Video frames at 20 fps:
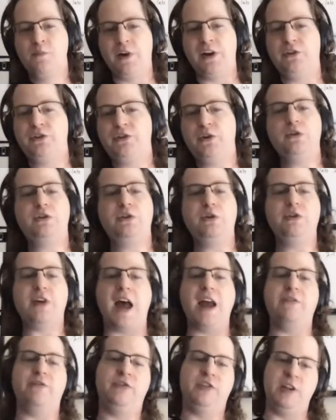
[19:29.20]
But as soon as you
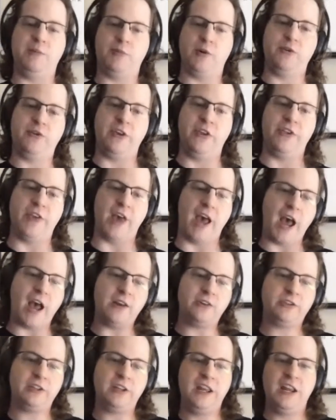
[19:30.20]
dive deeper than
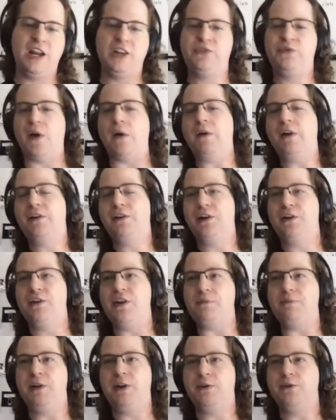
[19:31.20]
that, it's very
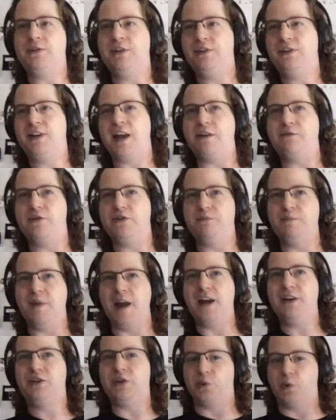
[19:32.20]
clear that Pico CTF was
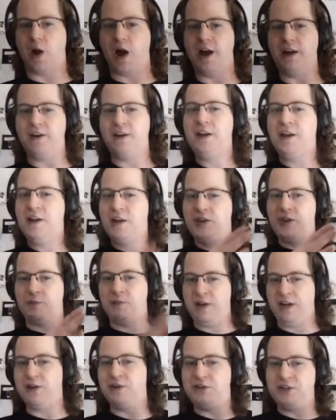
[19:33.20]
made to run the
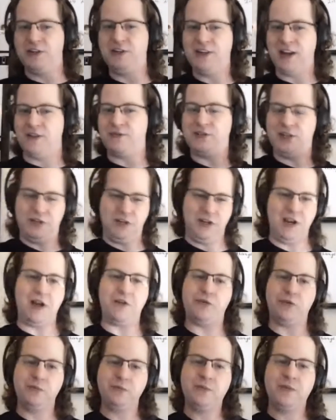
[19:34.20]
Pico CTF
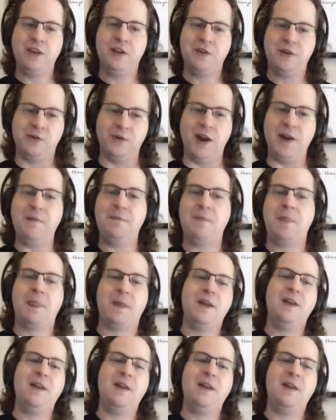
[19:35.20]
CTF. Right. Right.